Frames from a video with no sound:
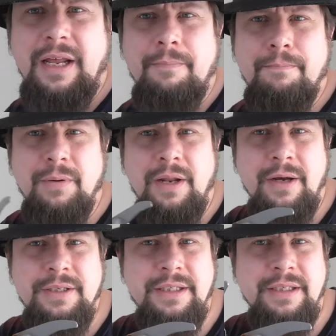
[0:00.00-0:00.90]
that are
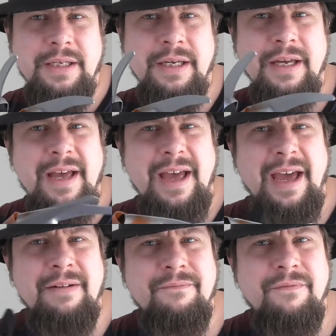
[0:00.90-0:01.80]
bloody
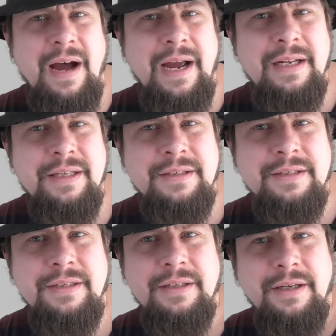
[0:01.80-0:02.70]
and
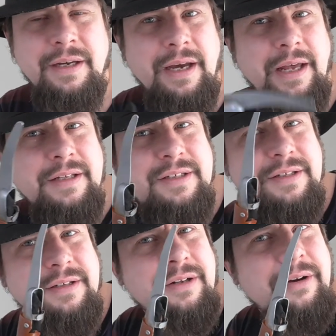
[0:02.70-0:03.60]
violent, and
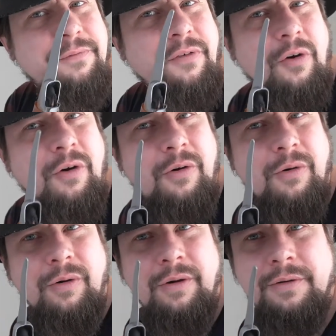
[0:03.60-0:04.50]
it's not for
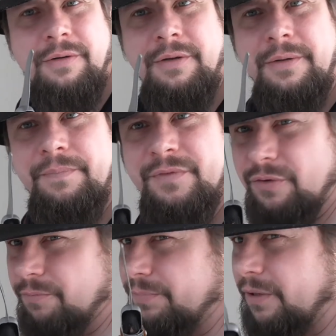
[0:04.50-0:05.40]
all.
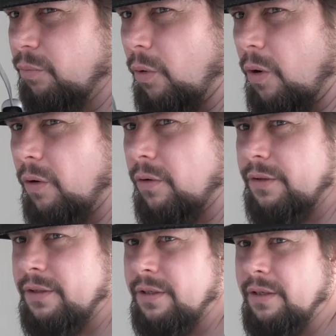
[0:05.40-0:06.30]
So be
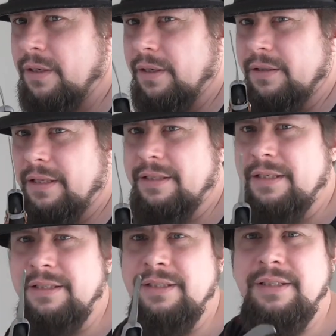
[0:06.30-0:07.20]
warned that
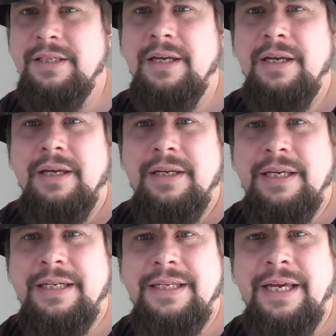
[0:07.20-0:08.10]
this
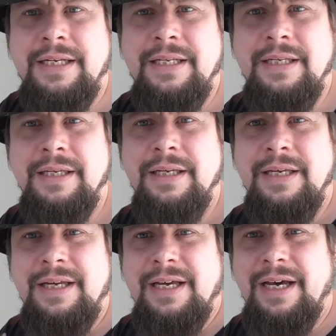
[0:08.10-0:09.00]
can get
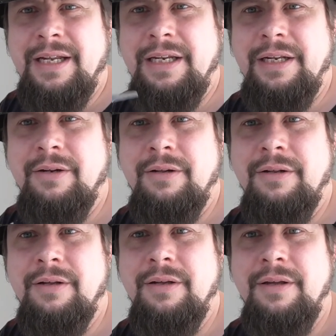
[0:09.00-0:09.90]
a
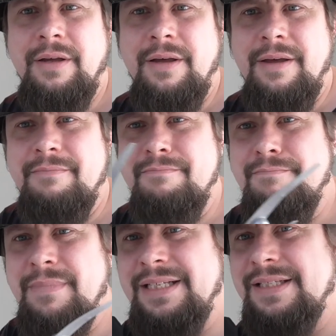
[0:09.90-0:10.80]
little
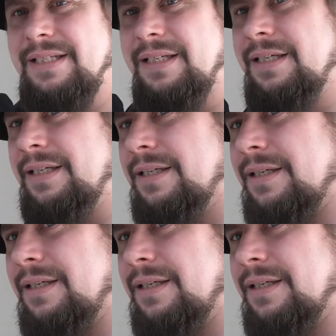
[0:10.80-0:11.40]
messy.